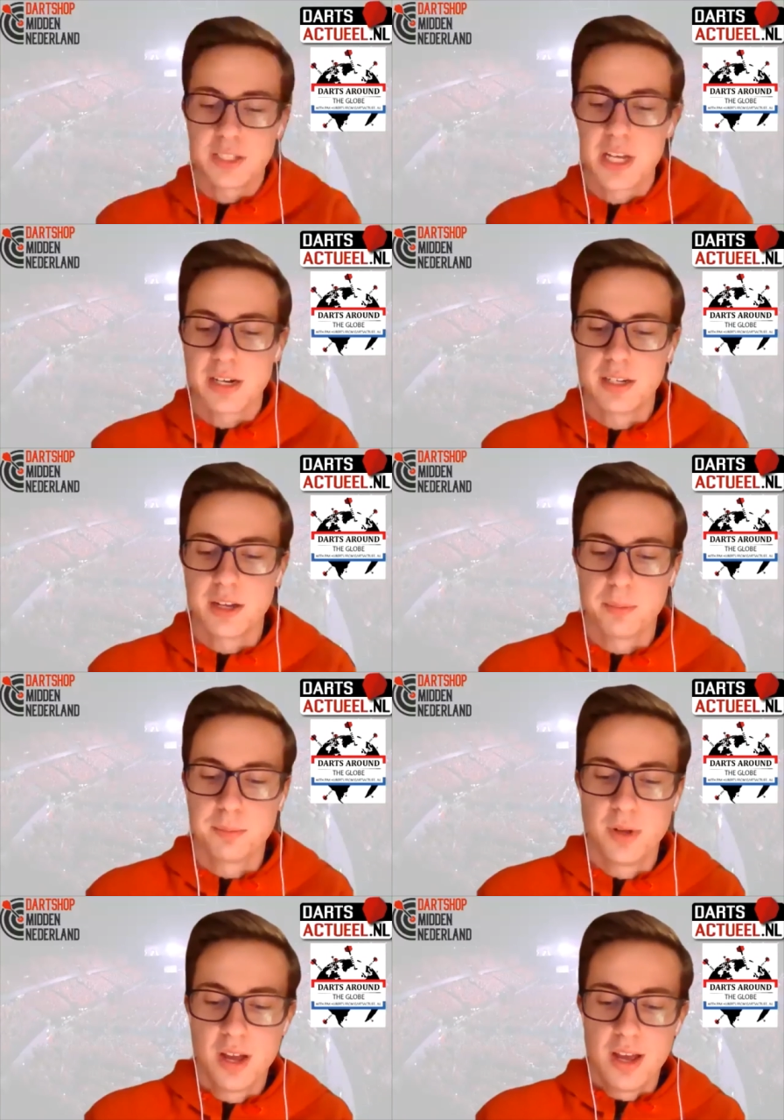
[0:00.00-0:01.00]
exactly
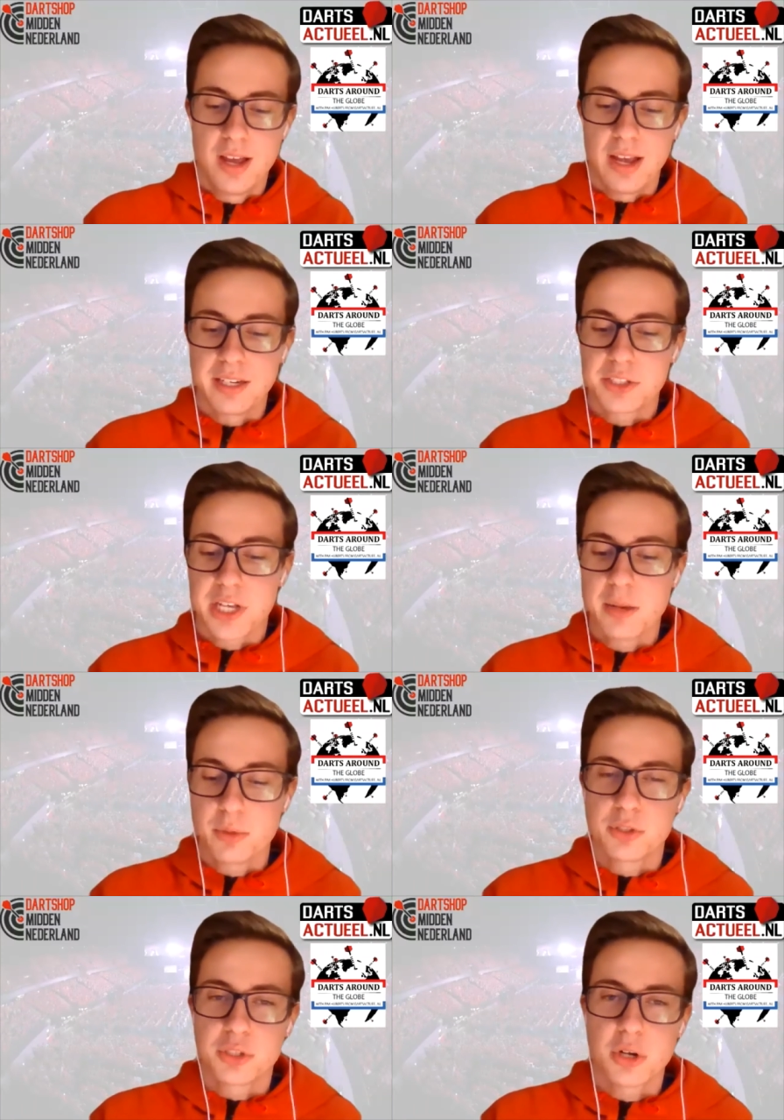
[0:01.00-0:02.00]
um in this
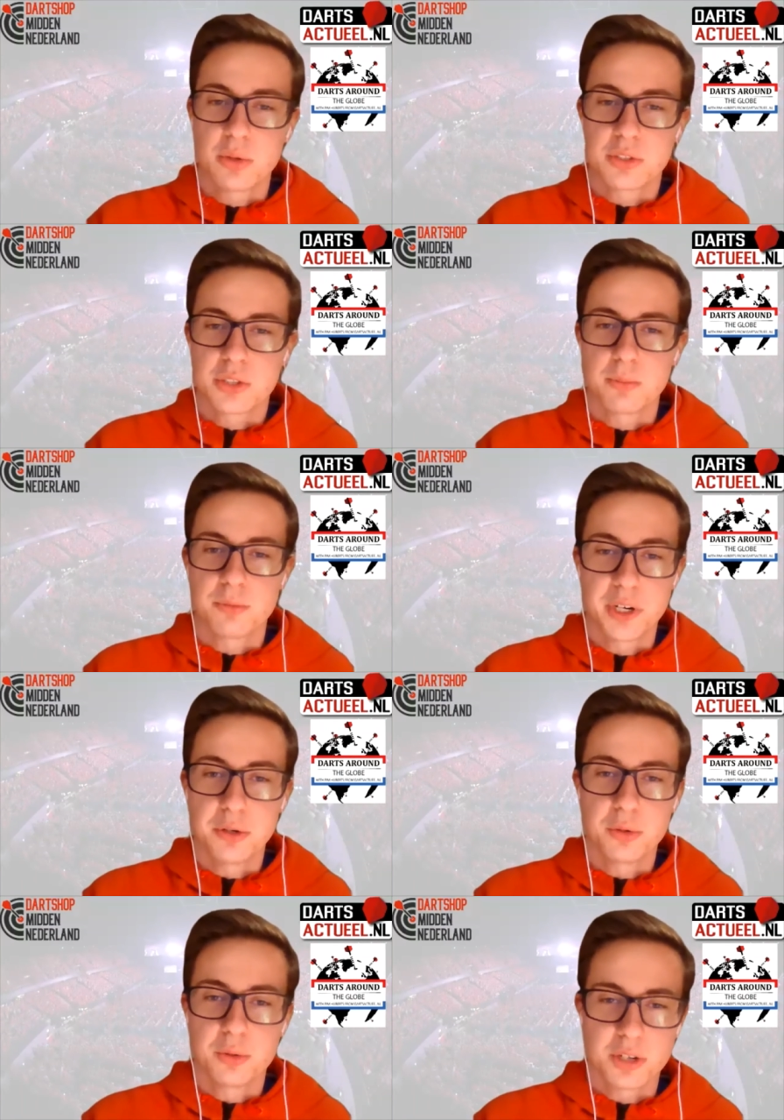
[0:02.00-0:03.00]
game you showed some
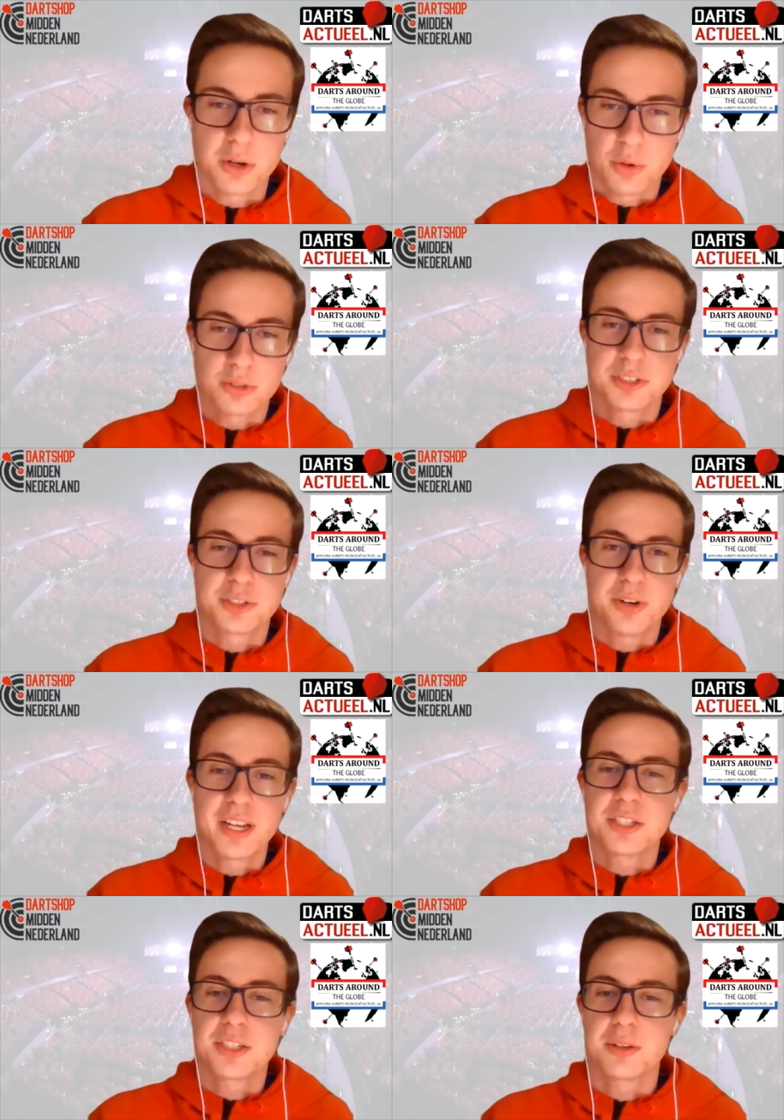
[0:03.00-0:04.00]
real you know
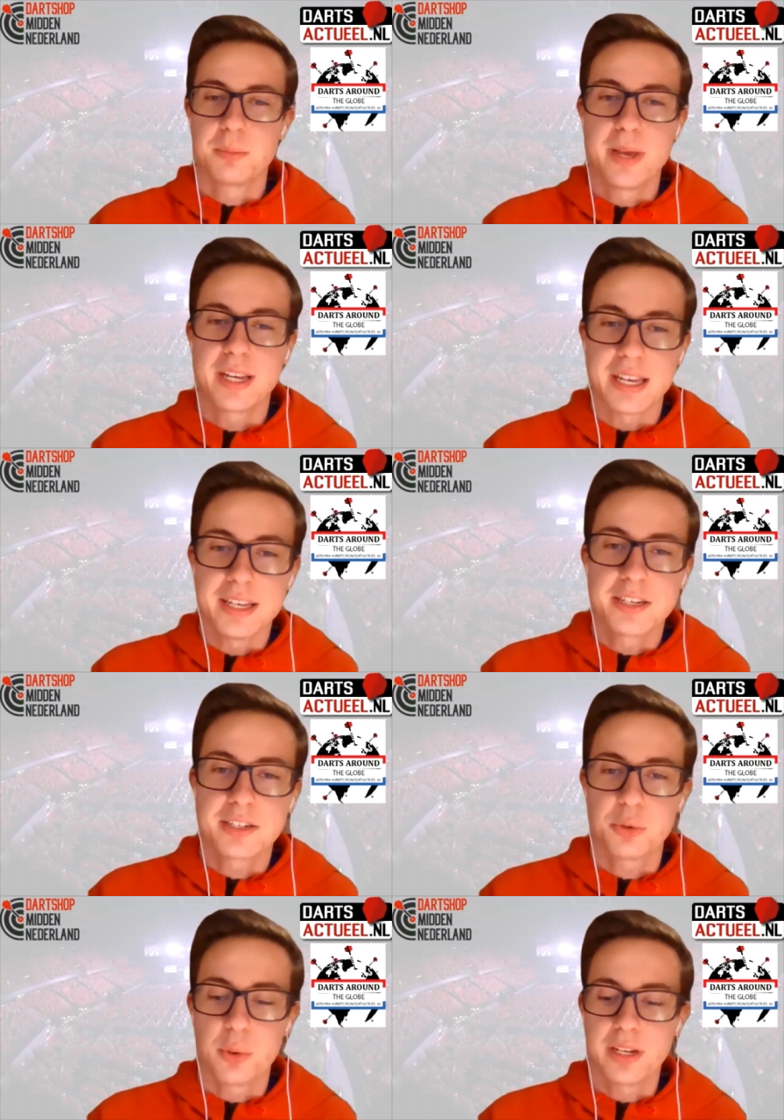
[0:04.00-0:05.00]
concentration a big
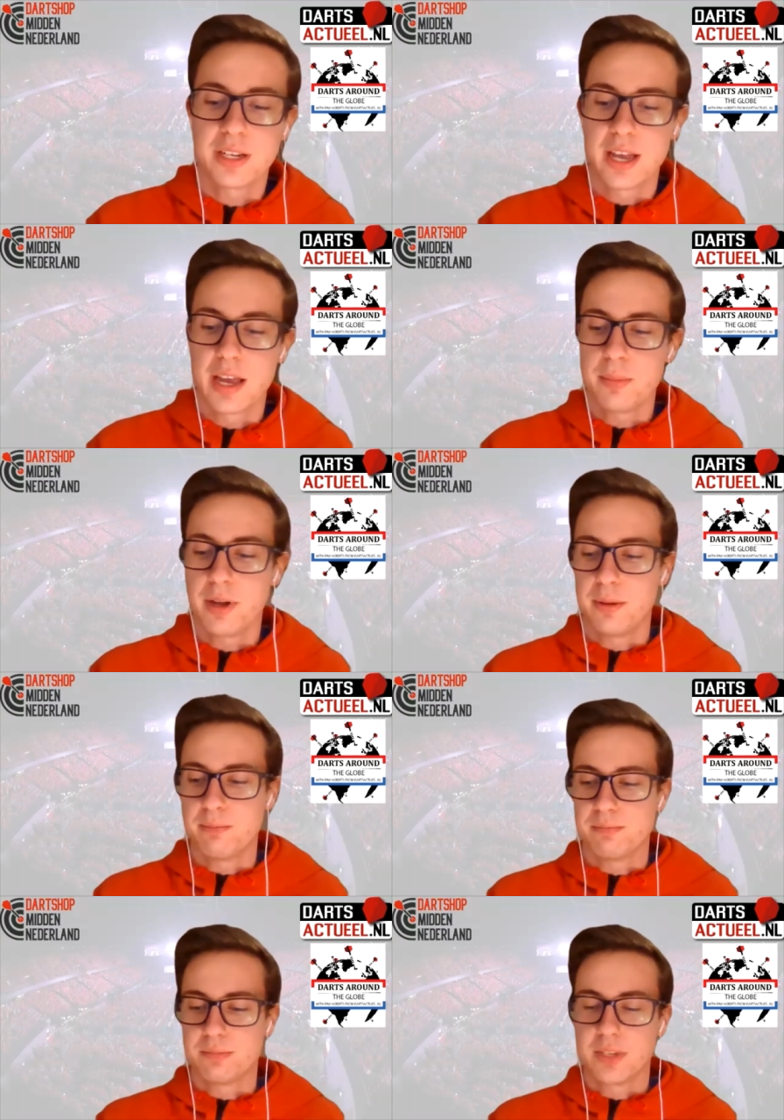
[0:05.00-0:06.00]
eager to win the game
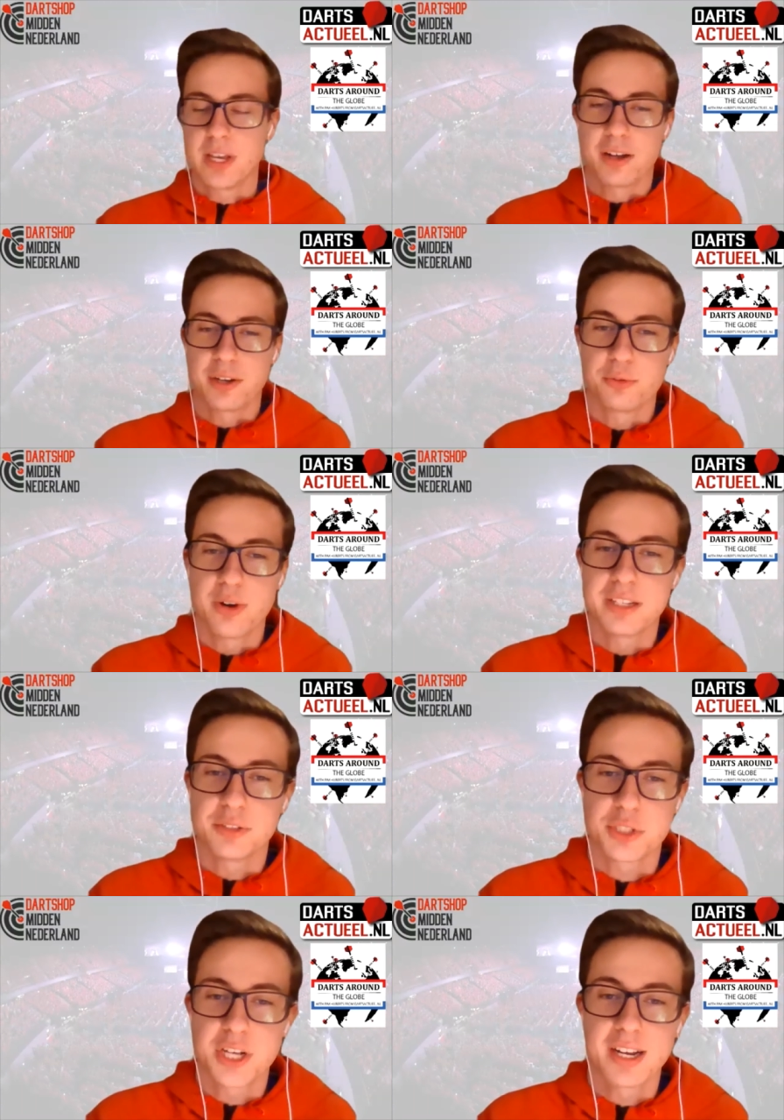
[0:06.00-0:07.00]
um yeah are you ready
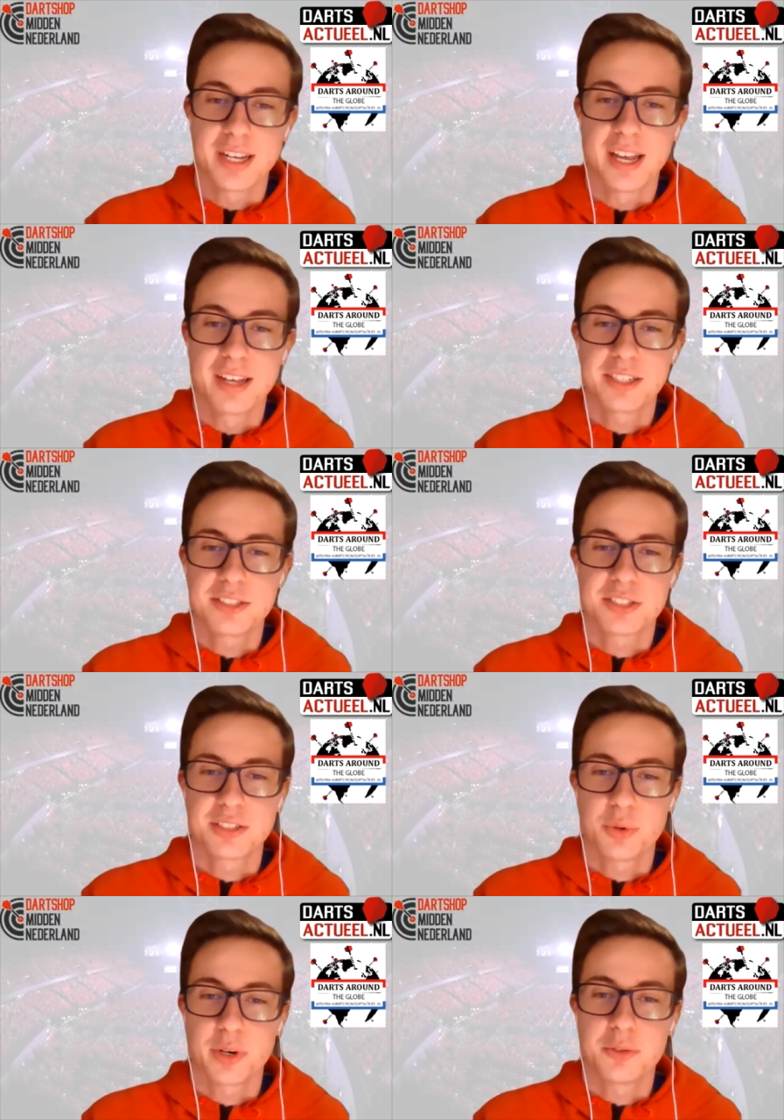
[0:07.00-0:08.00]
to shine again
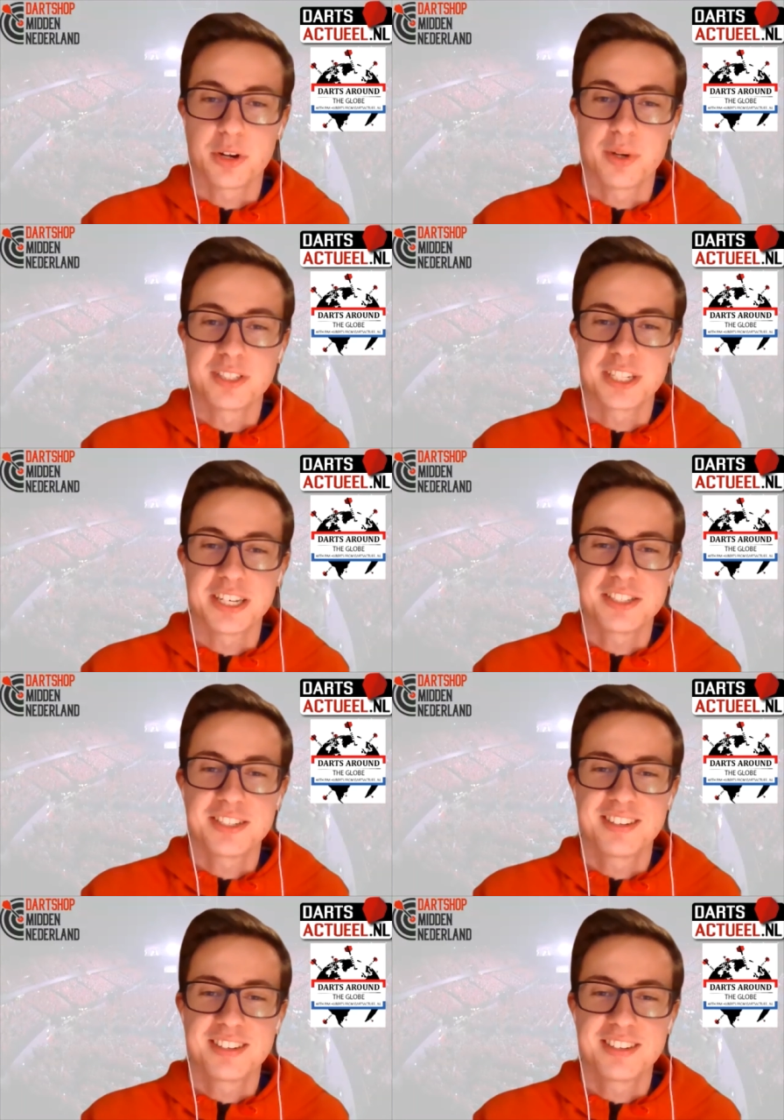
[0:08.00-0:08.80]
this 2021 season